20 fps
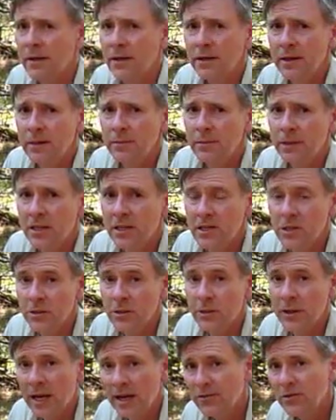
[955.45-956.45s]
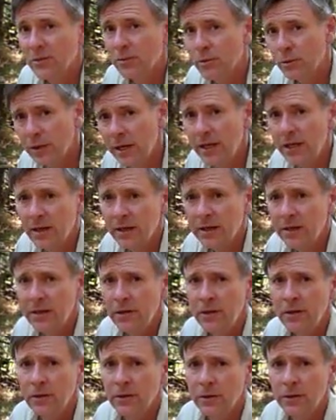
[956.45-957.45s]
that because you don't have to bring
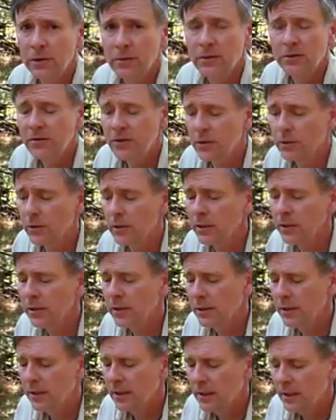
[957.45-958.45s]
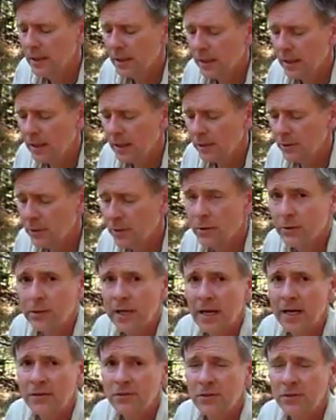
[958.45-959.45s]
your own fuel, you don't
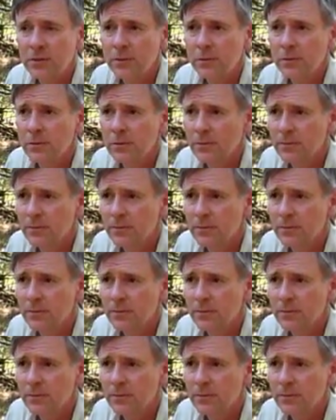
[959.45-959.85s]
have to